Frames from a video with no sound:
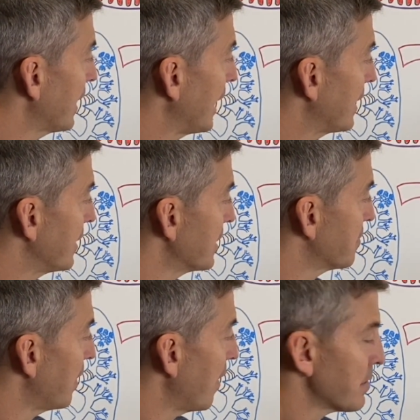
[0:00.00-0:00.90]
get
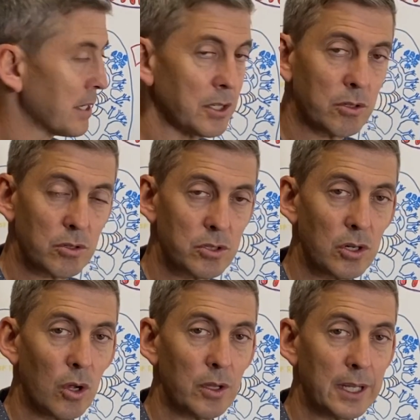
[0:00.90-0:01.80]
this virus under
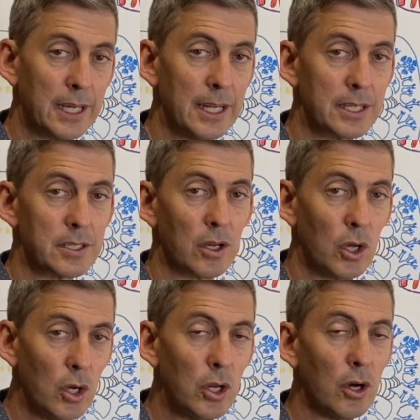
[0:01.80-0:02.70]
control and kill it
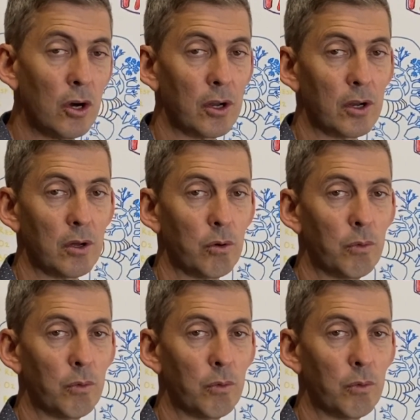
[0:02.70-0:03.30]
early on,